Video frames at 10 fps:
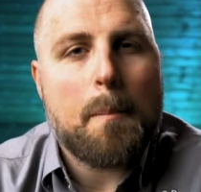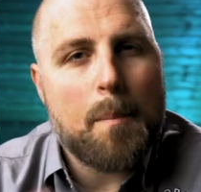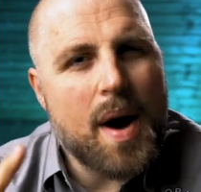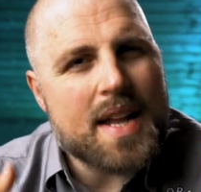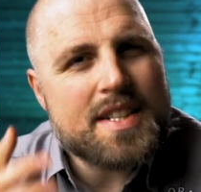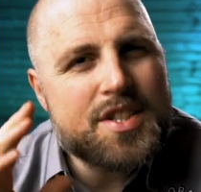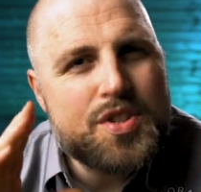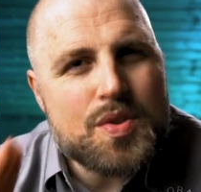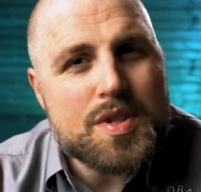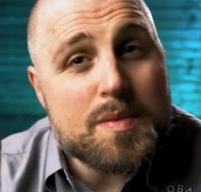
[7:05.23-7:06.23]
But
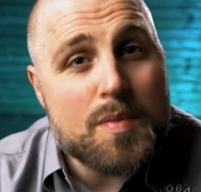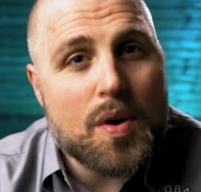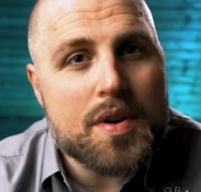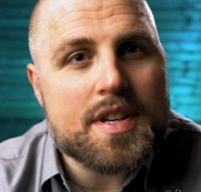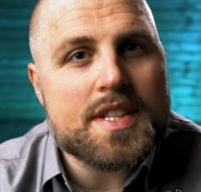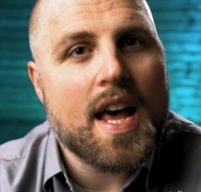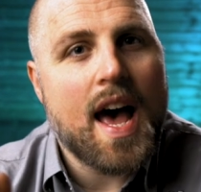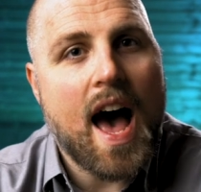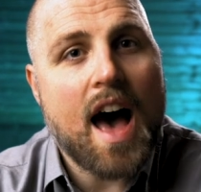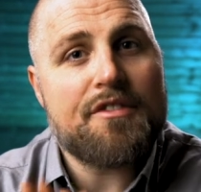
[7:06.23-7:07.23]
do smokers
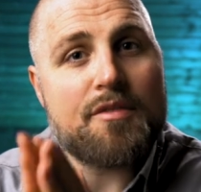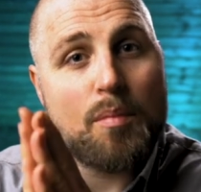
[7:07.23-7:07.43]
have